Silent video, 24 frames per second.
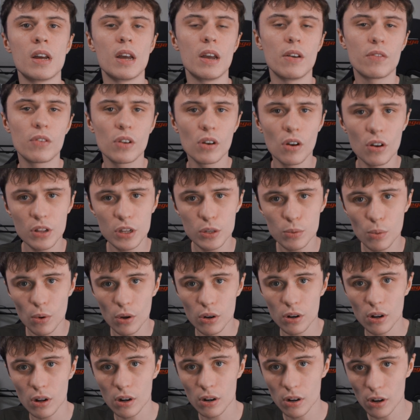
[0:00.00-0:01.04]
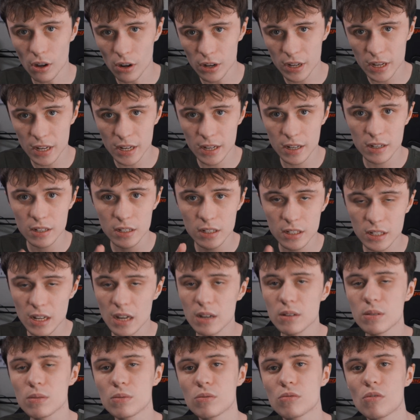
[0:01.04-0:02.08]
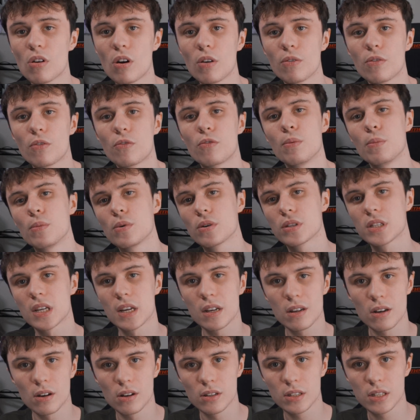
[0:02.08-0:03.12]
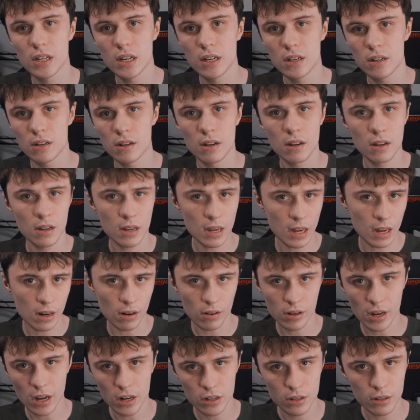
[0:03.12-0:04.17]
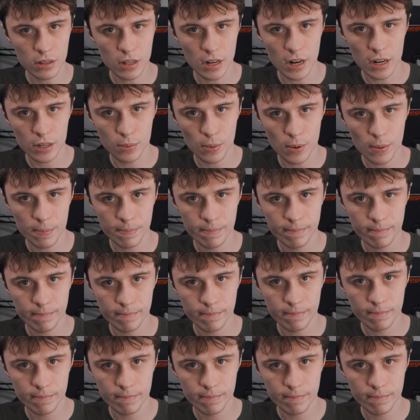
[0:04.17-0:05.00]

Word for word: If you like this one, like it, stay subscribed for more tech content, and I'll catch you in the next one.